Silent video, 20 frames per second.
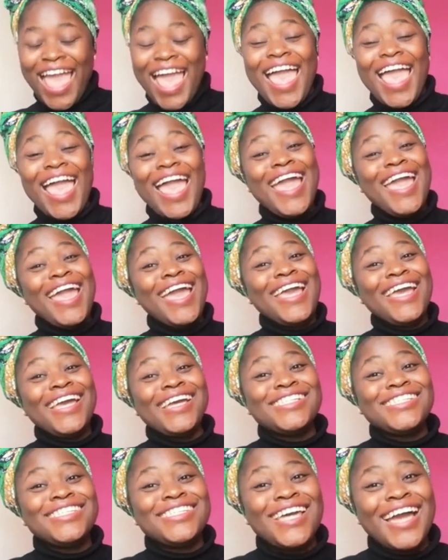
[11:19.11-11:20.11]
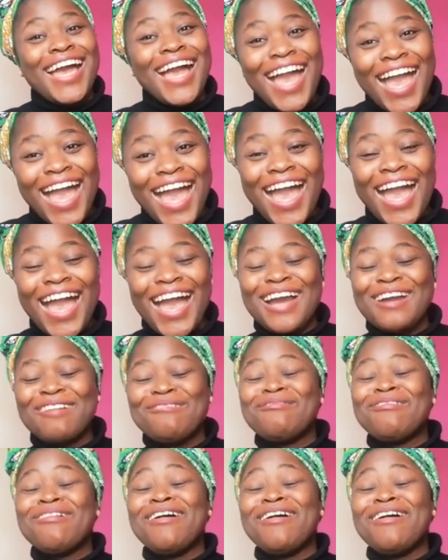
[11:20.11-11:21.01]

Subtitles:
And ha,